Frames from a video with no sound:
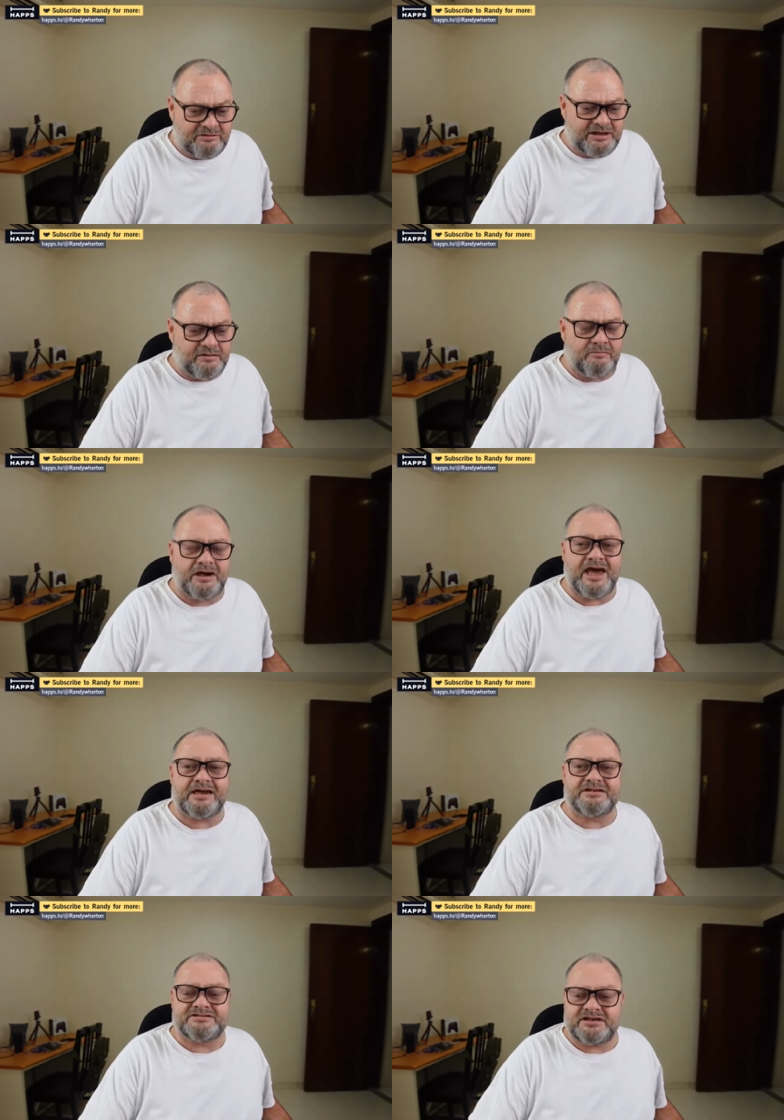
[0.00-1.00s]
Well, what I
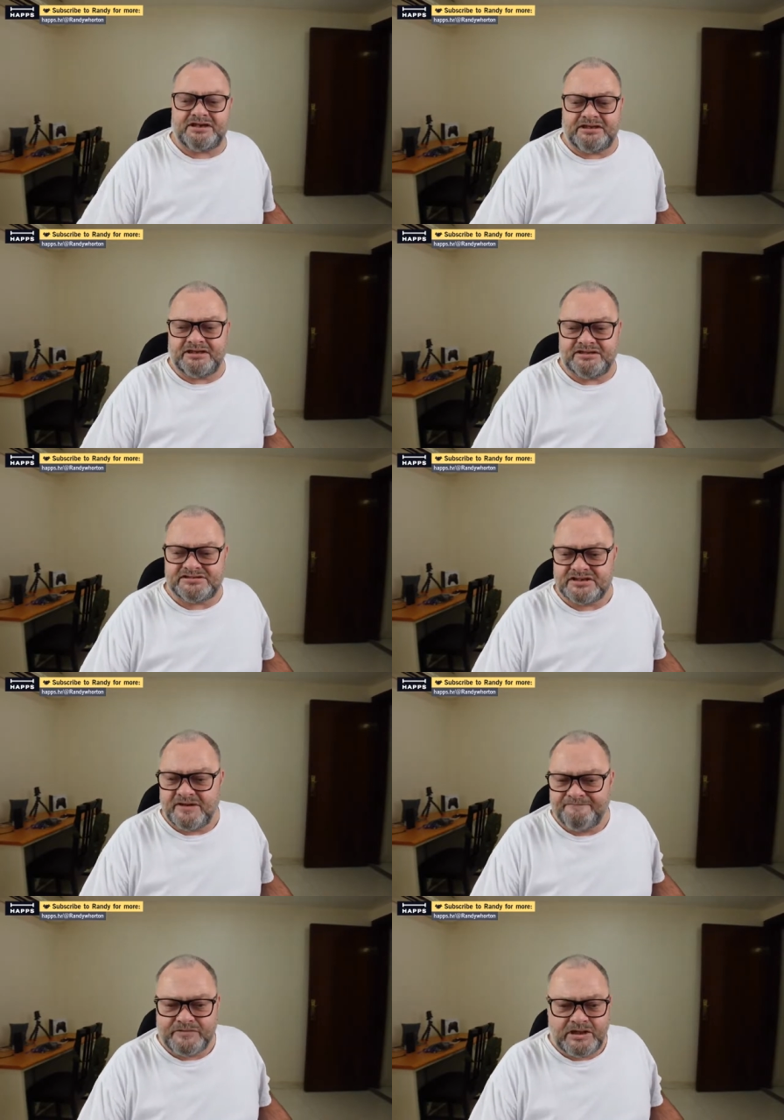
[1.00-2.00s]
can say is
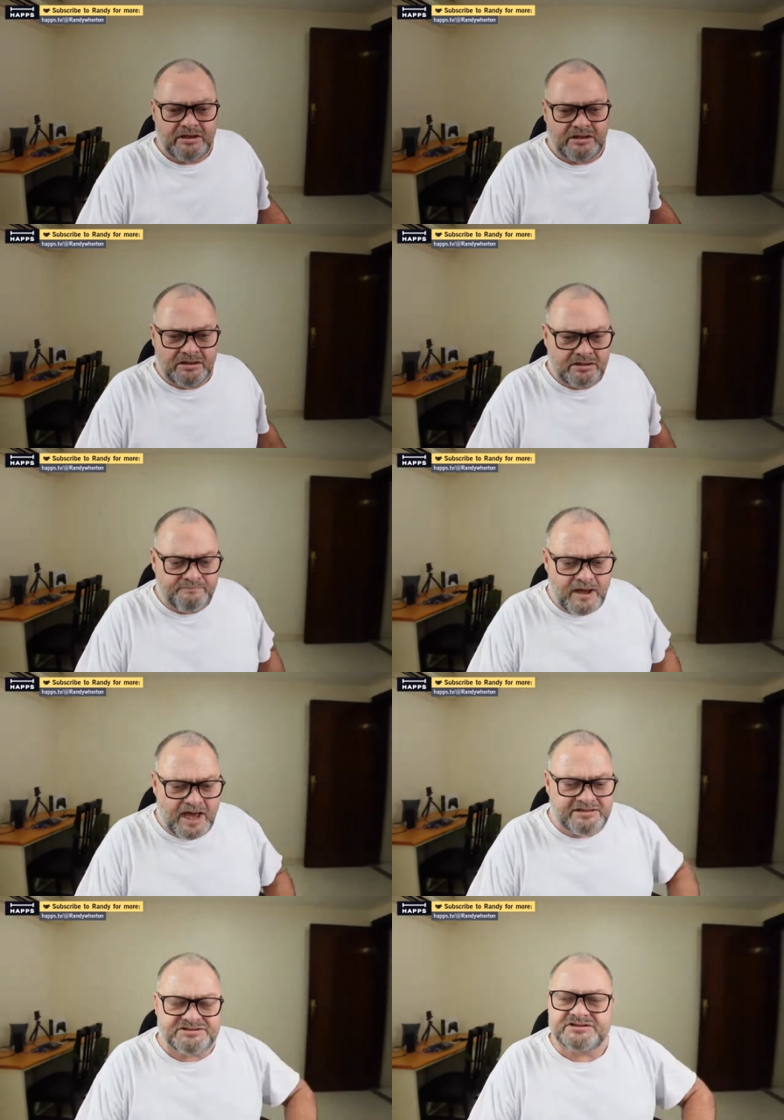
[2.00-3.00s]

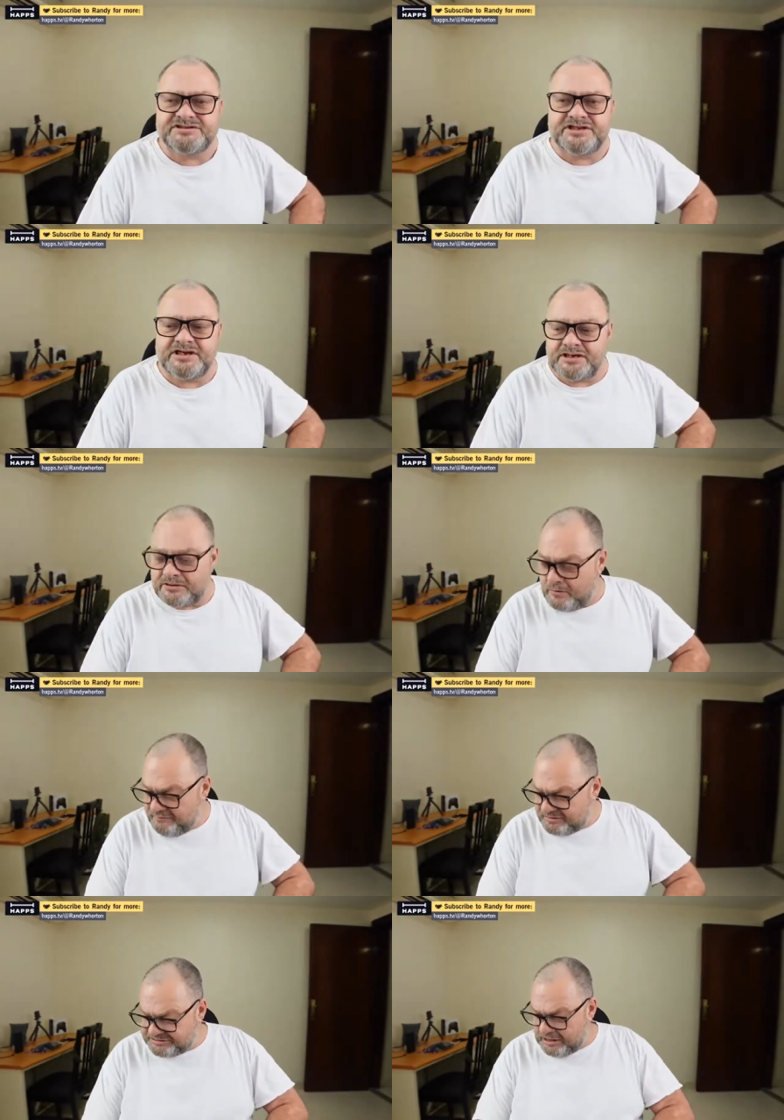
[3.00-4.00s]
Biden's just there.
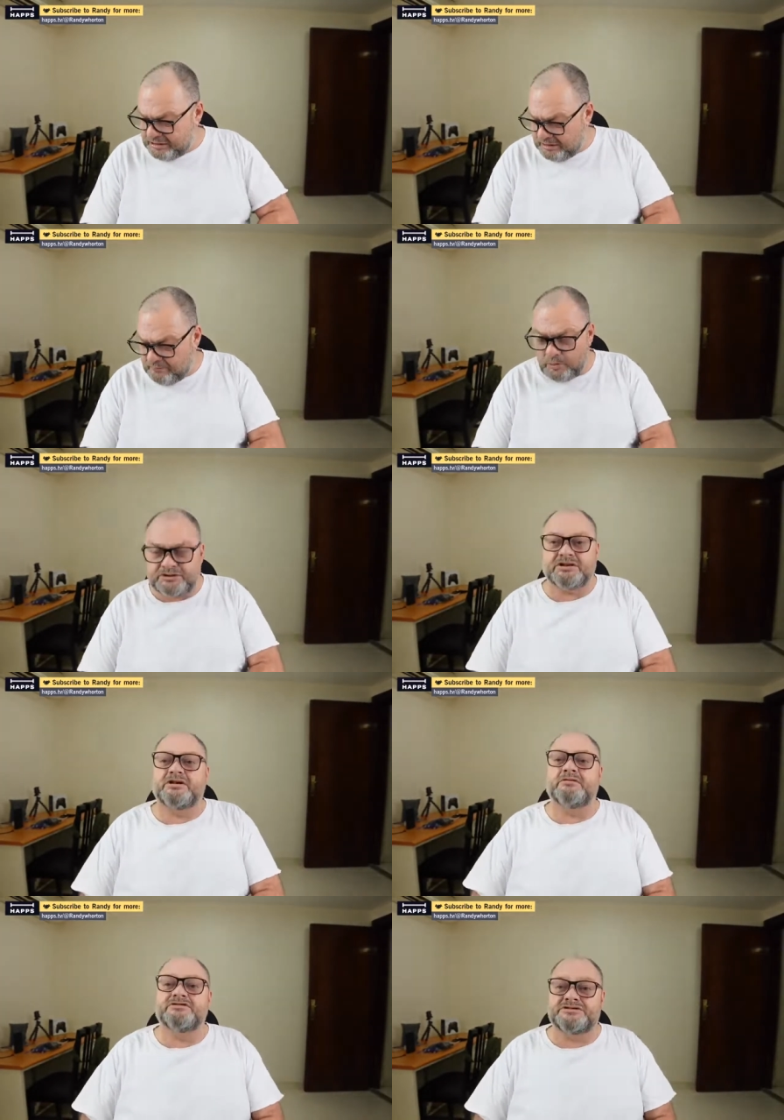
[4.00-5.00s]
Whoever's telling him what to
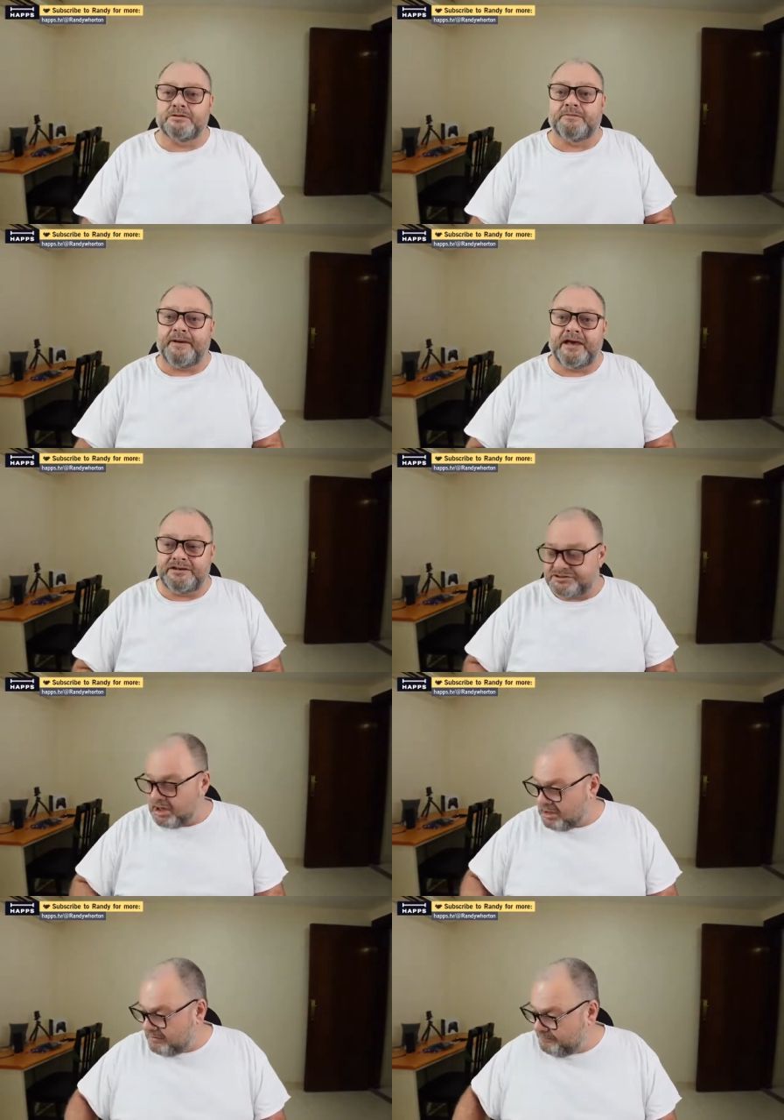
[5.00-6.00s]
do is doing a bad
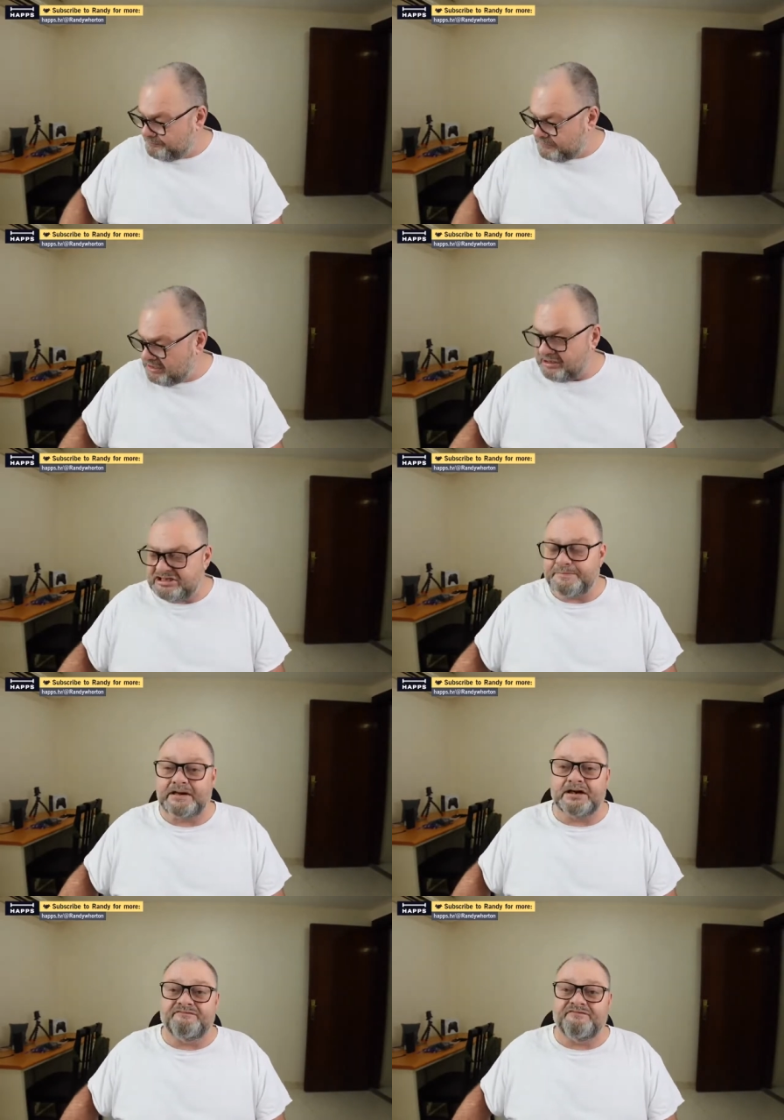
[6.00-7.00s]
job. He needs
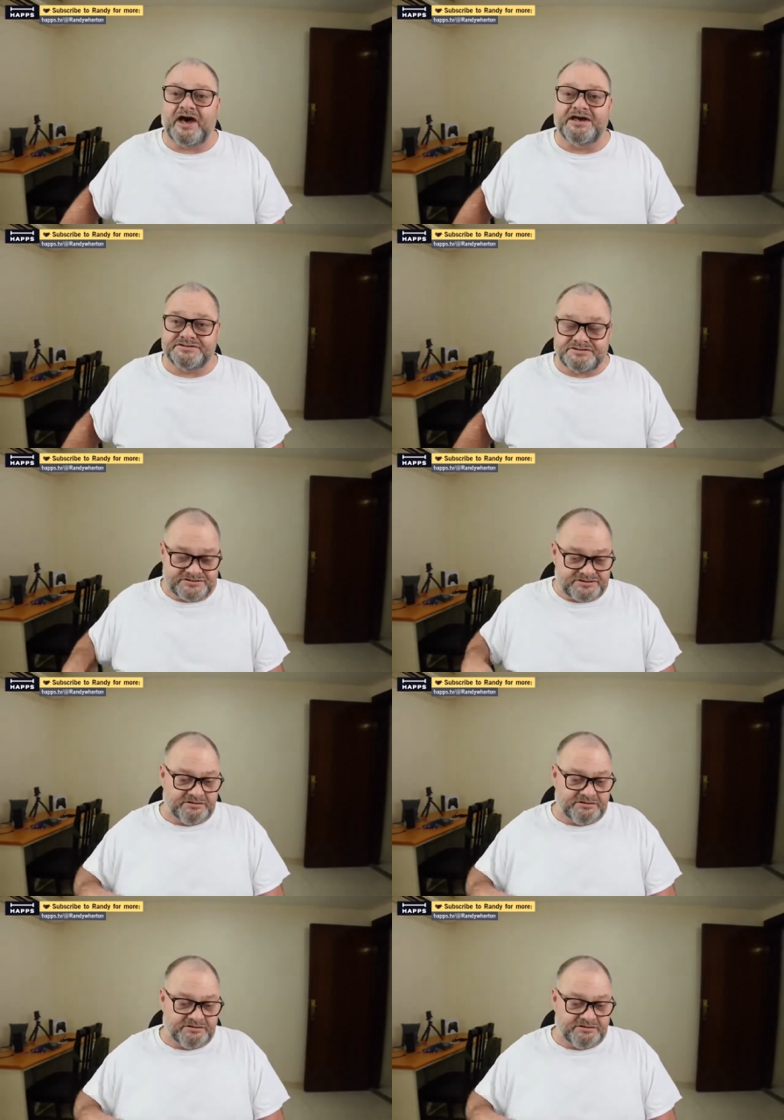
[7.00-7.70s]
better advisors.